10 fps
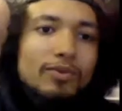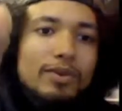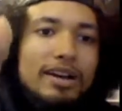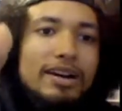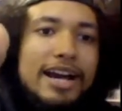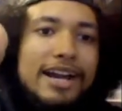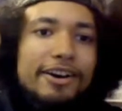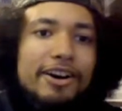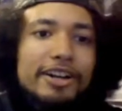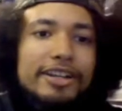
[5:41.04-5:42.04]
Well, I
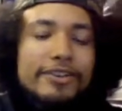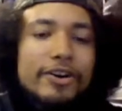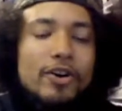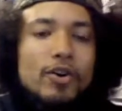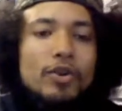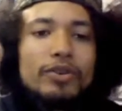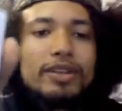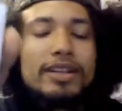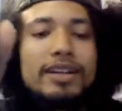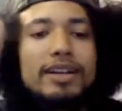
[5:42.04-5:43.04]
already
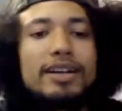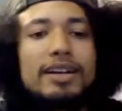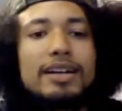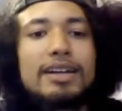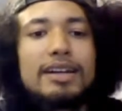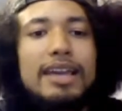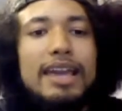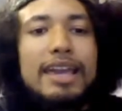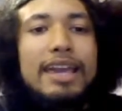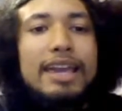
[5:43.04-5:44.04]
own
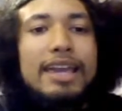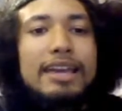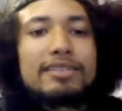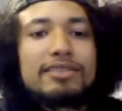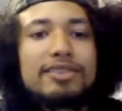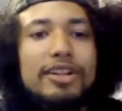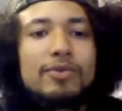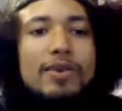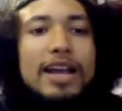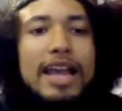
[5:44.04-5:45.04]
a
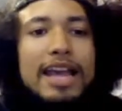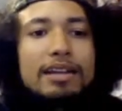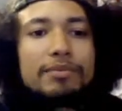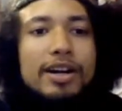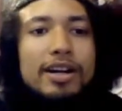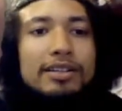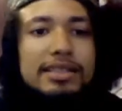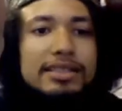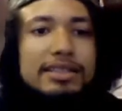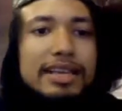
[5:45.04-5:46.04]
30-watt Hana
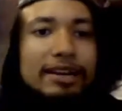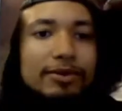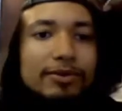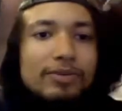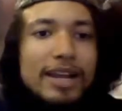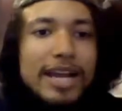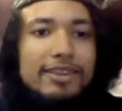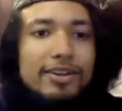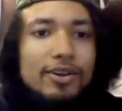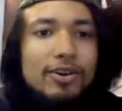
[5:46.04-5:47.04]
box. I would
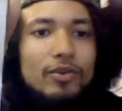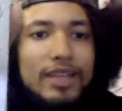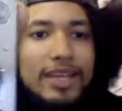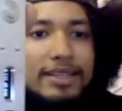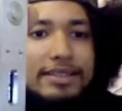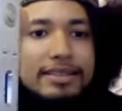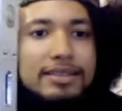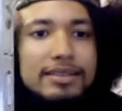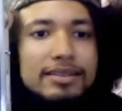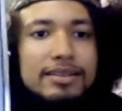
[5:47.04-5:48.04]
rather own this.